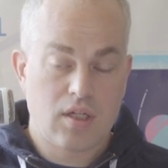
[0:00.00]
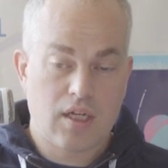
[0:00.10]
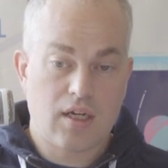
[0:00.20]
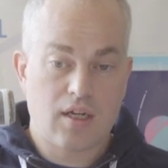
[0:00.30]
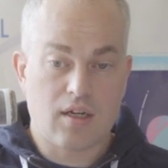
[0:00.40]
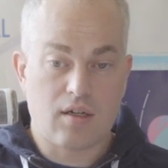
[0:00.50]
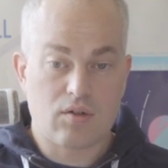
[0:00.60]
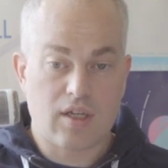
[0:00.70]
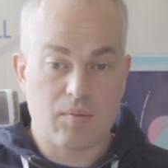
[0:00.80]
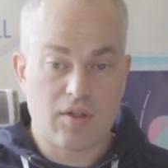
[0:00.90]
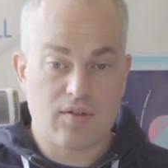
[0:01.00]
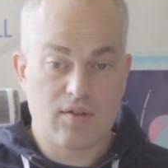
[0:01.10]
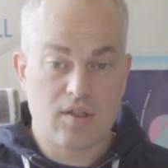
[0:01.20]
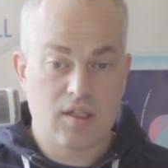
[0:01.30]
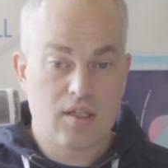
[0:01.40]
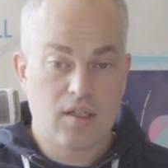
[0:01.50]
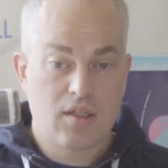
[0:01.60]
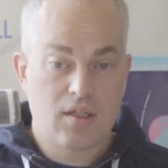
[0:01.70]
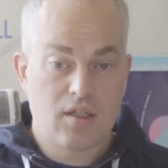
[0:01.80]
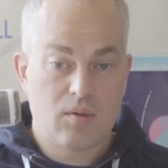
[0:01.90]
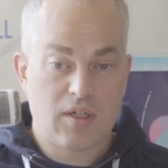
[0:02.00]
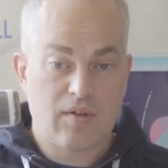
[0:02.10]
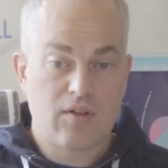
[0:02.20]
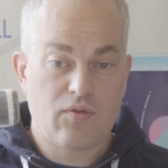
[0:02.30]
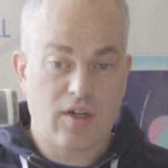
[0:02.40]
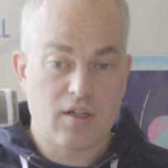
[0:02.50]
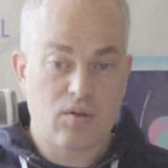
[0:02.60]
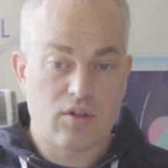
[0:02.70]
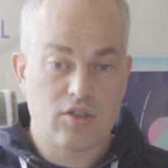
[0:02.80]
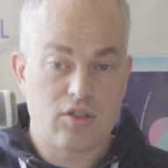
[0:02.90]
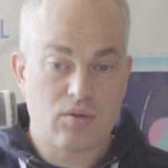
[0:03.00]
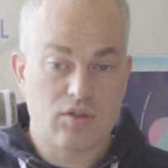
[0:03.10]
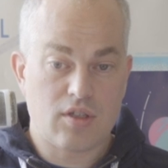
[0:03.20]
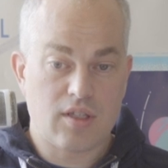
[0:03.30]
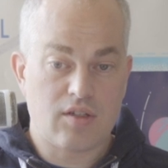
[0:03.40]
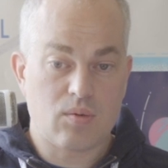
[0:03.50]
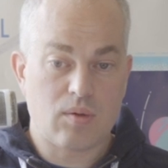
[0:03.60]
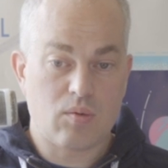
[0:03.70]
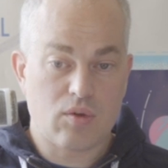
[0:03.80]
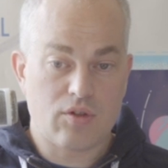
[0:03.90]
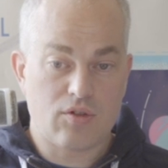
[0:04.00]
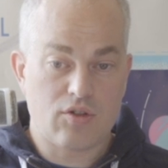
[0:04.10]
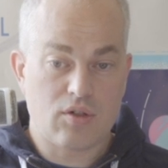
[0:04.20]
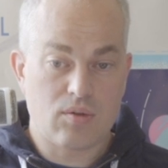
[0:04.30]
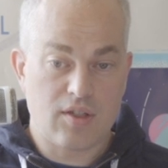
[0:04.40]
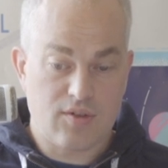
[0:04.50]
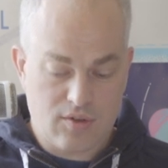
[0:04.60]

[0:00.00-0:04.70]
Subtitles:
Aha, okay, but whenever the final door is chosen is when we want to show this.